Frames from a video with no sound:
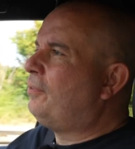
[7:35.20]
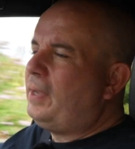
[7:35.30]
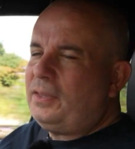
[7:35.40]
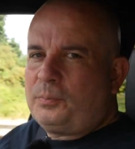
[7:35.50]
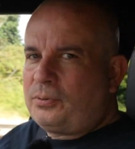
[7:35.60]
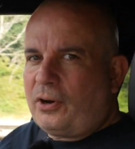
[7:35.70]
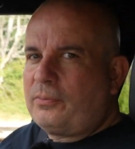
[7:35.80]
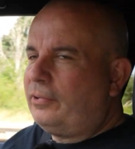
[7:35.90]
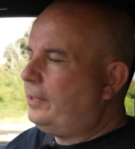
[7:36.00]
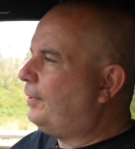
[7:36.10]
For me, the
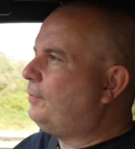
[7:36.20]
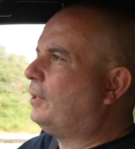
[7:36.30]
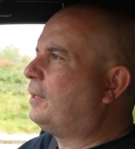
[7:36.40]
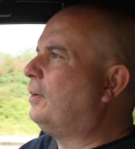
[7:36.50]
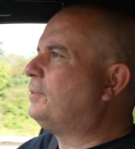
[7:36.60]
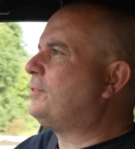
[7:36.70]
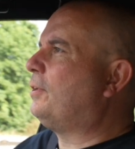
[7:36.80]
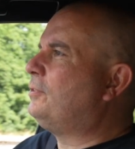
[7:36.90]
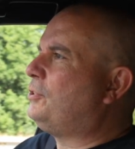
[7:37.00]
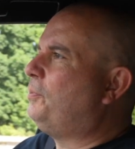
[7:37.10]
primary thing with car
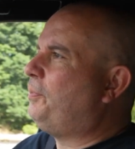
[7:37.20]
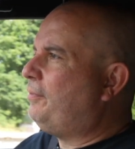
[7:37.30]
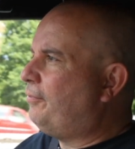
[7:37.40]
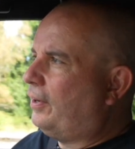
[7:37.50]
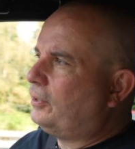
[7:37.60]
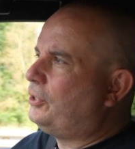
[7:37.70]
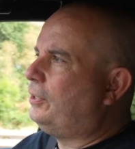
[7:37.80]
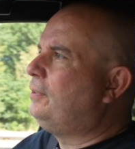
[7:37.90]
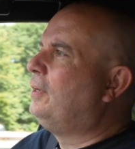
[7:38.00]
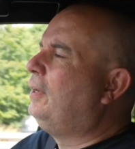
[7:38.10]
design should be
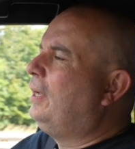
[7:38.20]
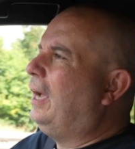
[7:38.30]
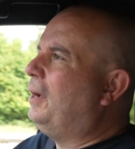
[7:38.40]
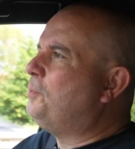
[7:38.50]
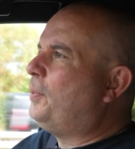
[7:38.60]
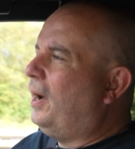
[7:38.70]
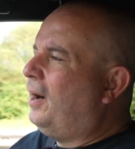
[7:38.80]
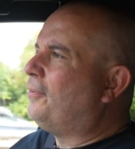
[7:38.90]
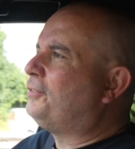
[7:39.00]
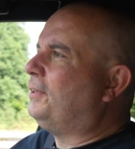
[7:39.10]
function, but
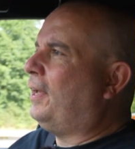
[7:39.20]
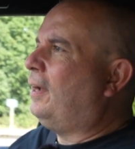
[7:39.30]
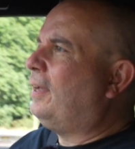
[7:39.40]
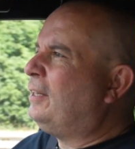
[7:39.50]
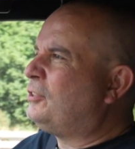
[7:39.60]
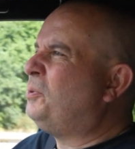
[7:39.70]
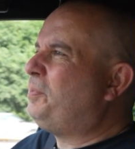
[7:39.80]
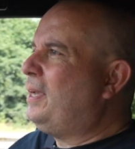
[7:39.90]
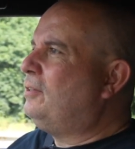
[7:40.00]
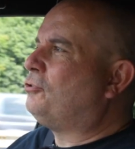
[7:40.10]
after that, it should
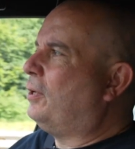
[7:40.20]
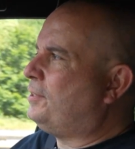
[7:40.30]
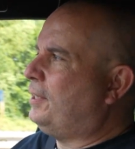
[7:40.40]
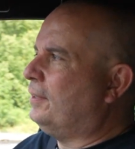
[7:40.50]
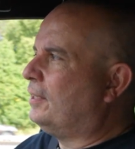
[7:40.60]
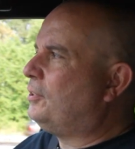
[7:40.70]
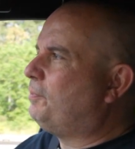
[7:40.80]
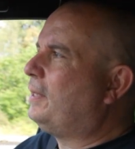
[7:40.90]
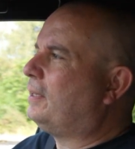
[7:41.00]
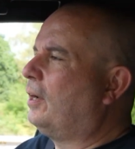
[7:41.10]
be interesting. They should
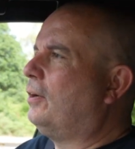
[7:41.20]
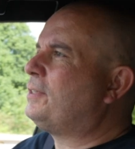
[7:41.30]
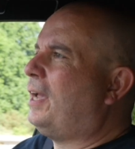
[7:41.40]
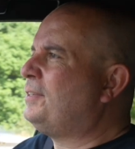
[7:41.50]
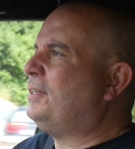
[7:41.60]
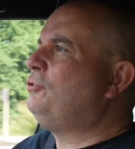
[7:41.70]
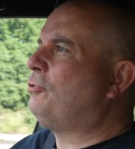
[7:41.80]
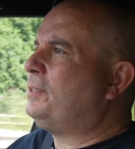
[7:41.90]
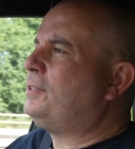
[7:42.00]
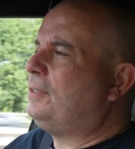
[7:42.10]
make cars as
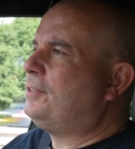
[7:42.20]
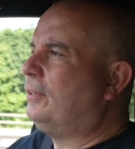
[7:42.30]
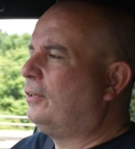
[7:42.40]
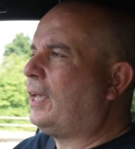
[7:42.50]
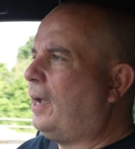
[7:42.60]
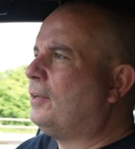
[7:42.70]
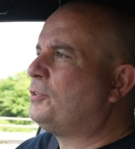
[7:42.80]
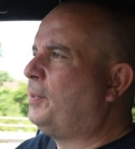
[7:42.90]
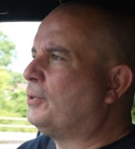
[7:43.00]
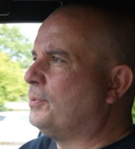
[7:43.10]
interesting to look at
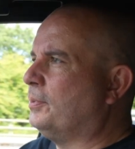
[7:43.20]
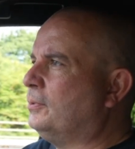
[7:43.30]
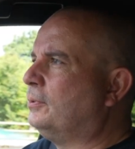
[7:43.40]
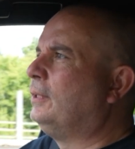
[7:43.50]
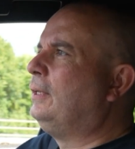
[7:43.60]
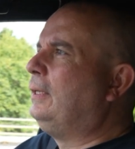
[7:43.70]
as possible.